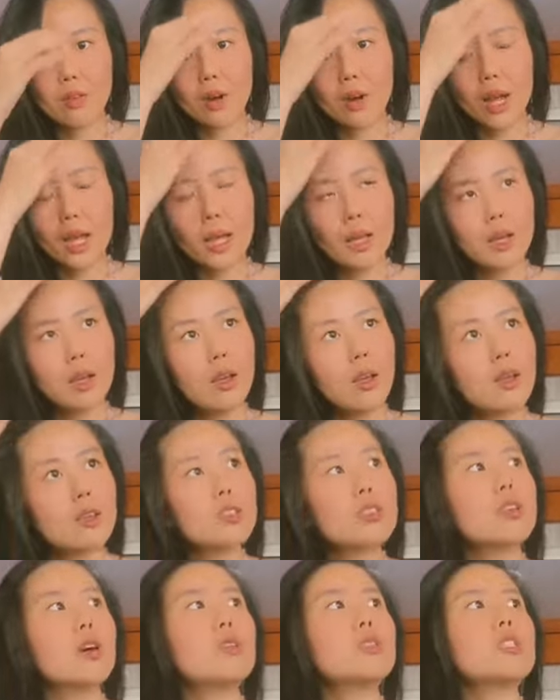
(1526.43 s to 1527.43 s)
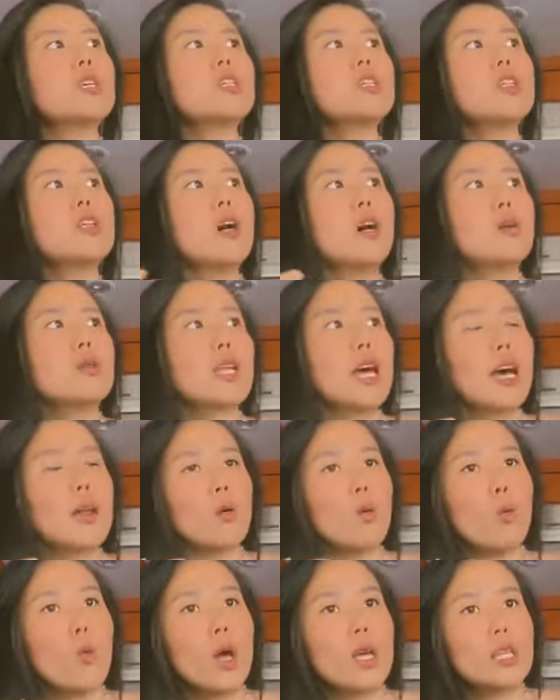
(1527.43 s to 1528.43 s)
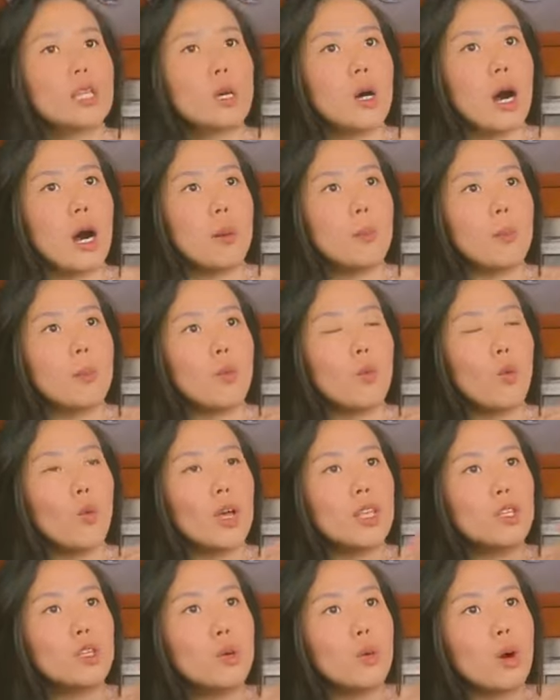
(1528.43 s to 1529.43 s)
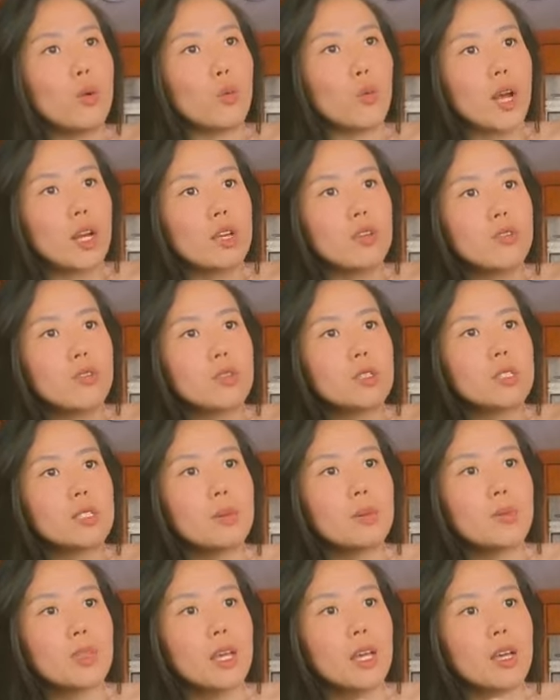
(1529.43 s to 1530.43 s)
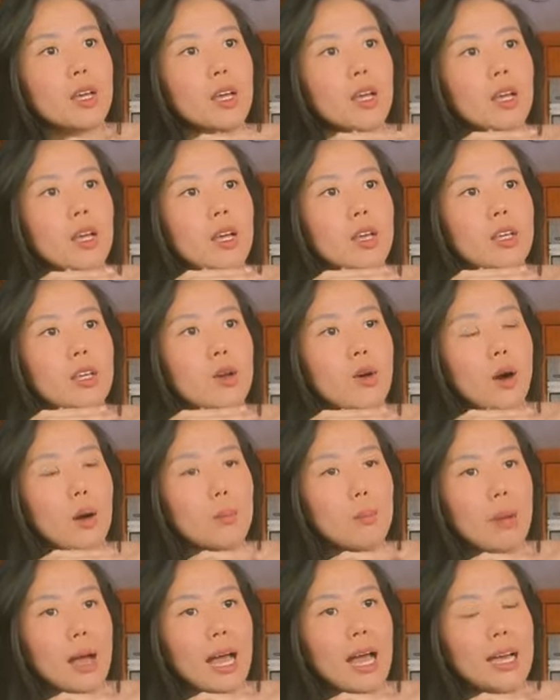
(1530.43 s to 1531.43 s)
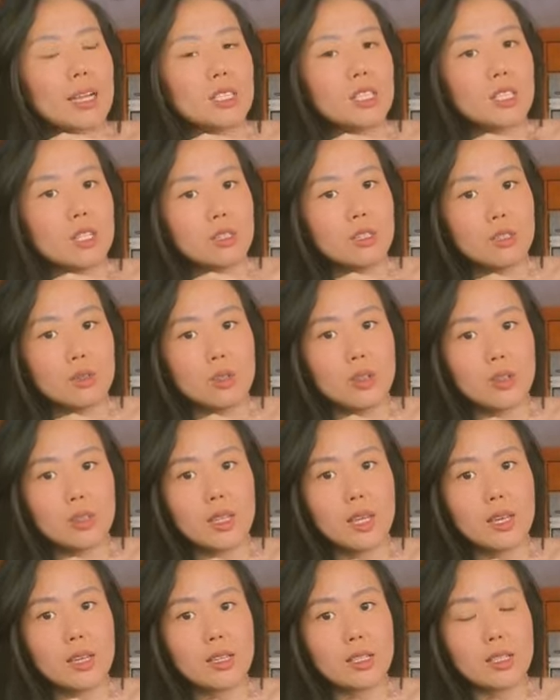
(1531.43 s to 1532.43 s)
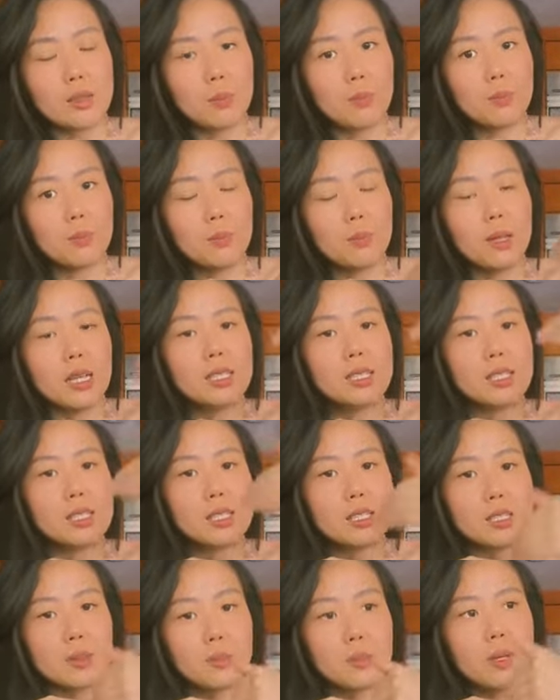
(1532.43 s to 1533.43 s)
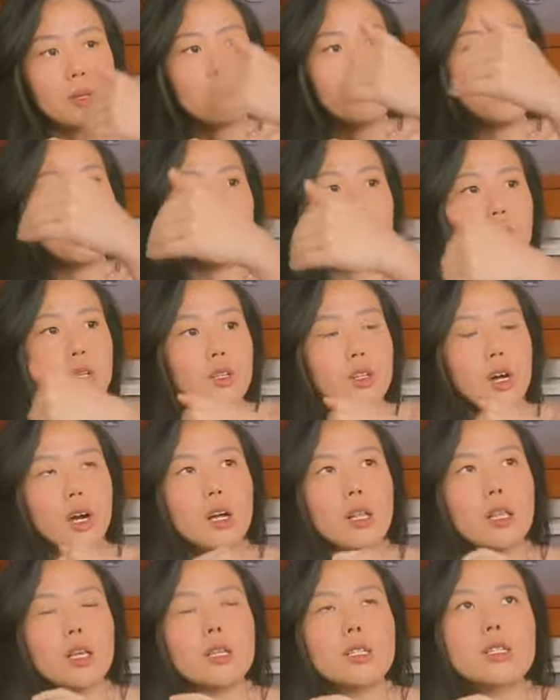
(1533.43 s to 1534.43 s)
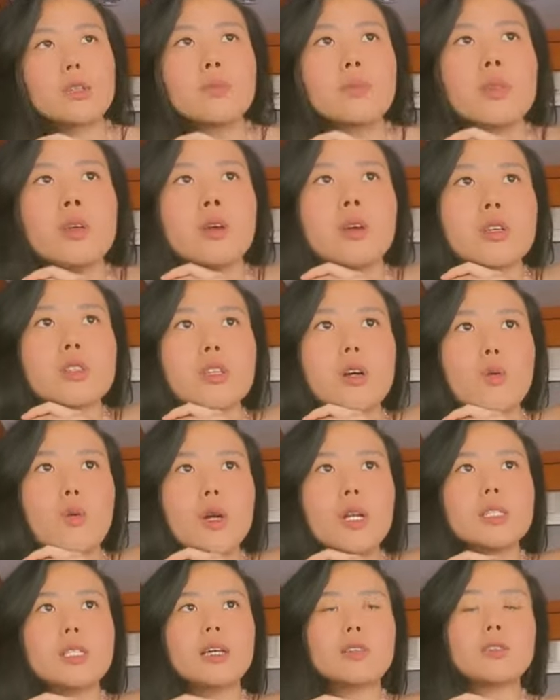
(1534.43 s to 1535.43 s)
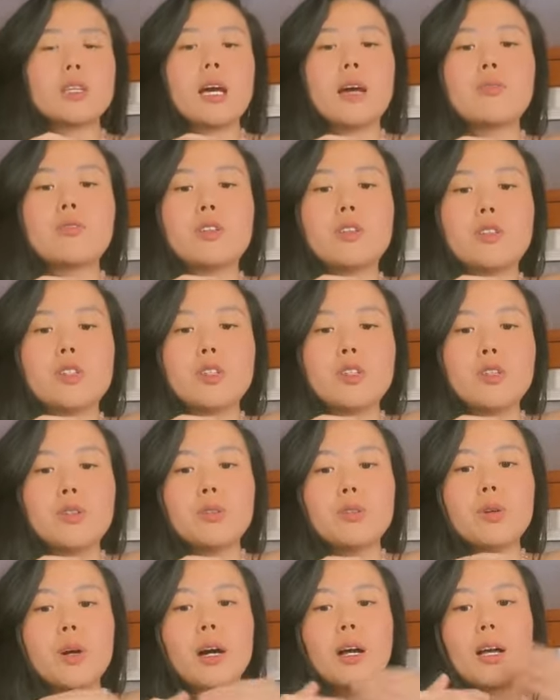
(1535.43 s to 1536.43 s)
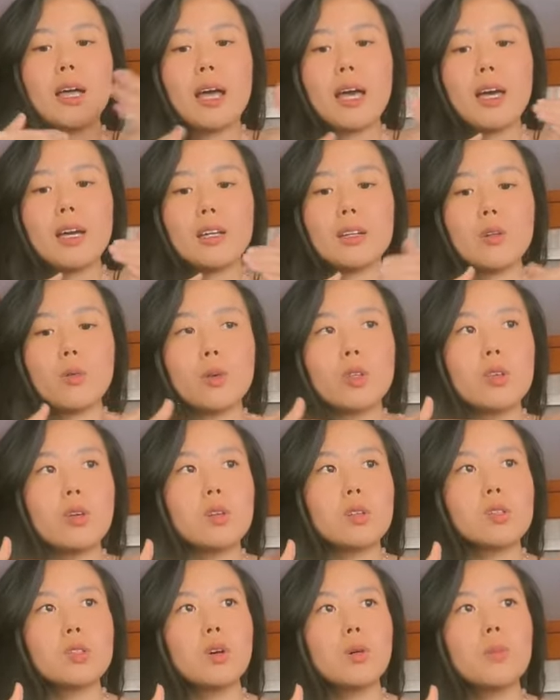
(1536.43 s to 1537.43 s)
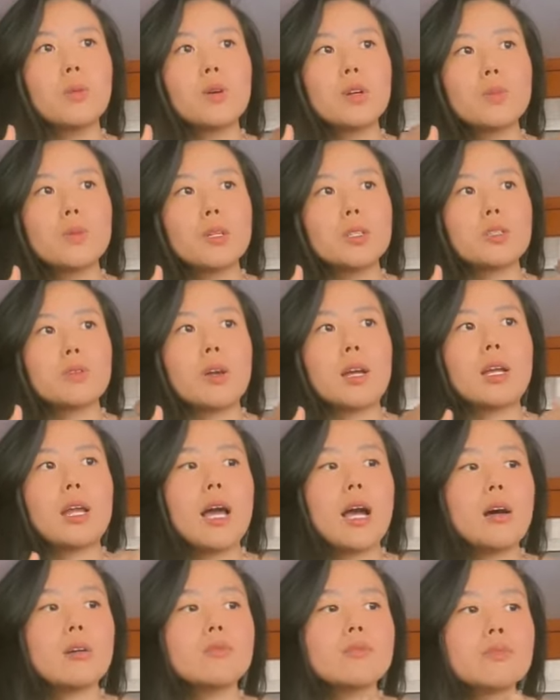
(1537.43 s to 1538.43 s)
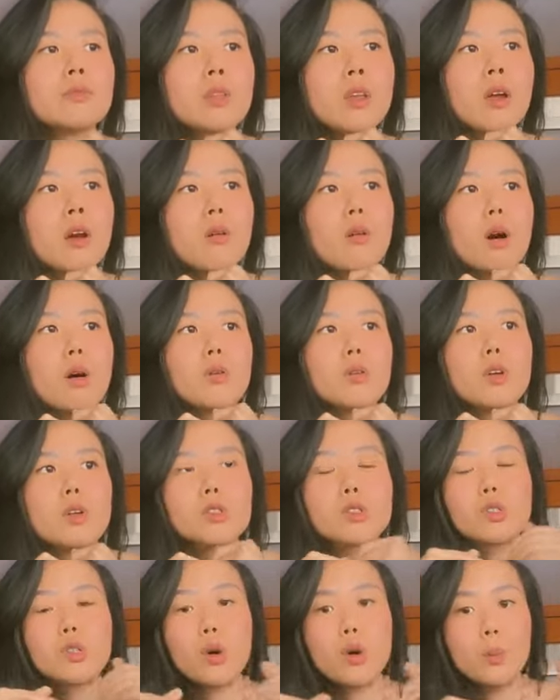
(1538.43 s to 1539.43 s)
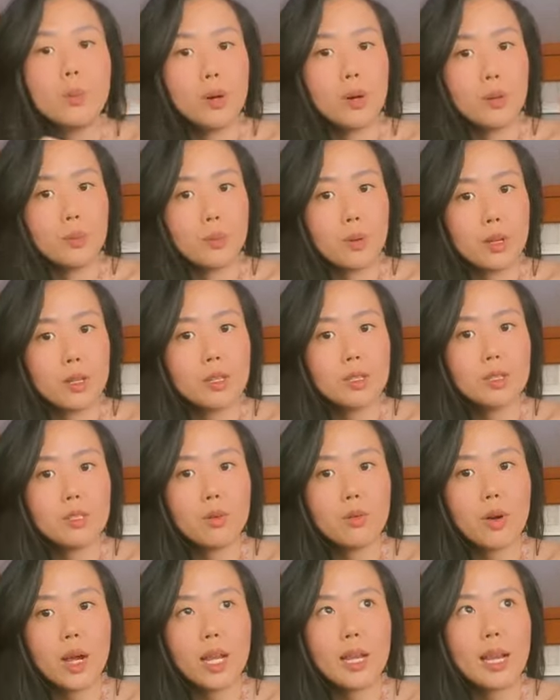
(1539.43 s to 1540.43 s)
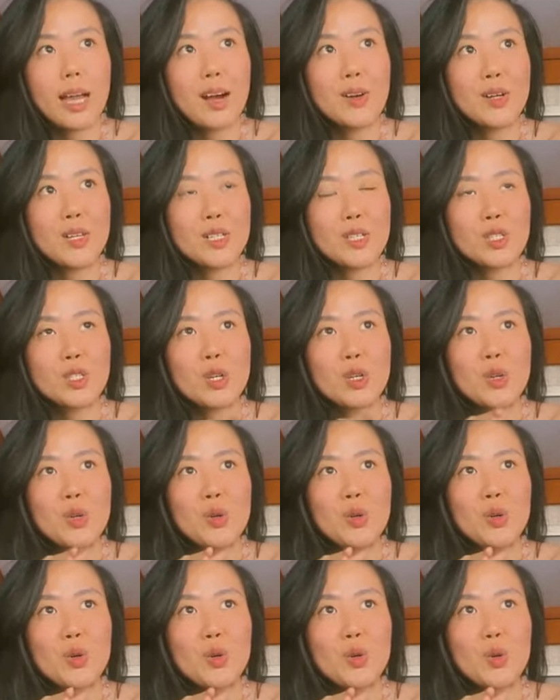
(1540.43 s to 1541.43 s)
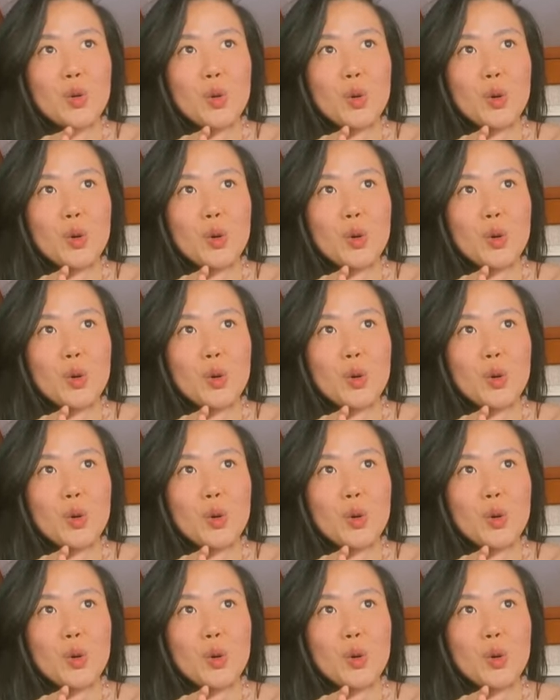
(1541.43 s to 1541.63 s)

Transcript: Right? So just know that when you're um, when you are ready for something, you're a match to the things, the places, the people, the knowledge. So what does that have to do, again, with your soul purpose right now? Well, your soul purpose right now is to